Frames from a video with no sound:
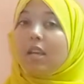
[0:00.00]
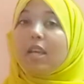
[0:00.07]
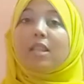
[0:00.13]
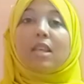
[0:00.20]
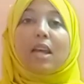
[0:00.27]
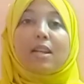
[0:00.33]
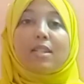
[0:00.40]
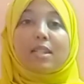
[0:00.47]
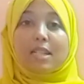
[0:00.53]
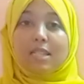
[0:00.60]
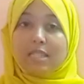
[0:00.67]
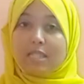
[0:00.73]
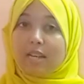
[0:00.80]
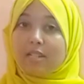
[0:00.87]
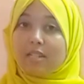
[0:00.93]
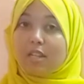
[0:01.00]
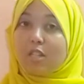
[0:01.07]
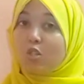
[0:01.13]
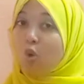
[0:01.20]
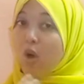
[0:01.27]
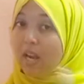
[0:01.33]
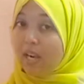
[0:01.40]
And that is that.
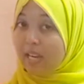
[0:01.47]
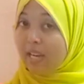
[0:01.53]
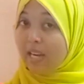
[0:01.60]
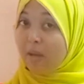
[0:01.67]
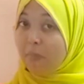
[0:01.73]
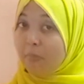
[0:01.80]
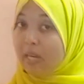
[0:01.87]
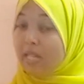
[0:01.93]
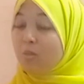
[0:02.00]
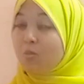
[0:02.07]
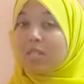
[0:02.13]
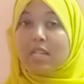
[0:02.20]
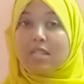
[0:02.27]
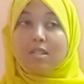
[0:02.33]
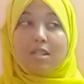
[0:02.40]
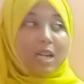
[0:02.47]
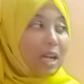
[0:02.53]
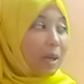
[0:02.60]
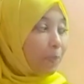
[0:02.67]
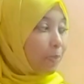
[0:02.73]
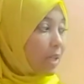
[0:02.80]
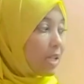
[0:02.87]
So a recap, let me just
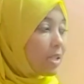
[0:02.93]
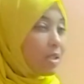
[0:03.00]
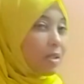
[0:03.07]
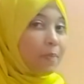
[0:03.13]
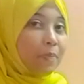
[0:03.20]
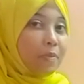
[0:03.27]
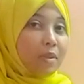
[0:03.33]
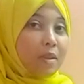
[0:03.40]
recap please.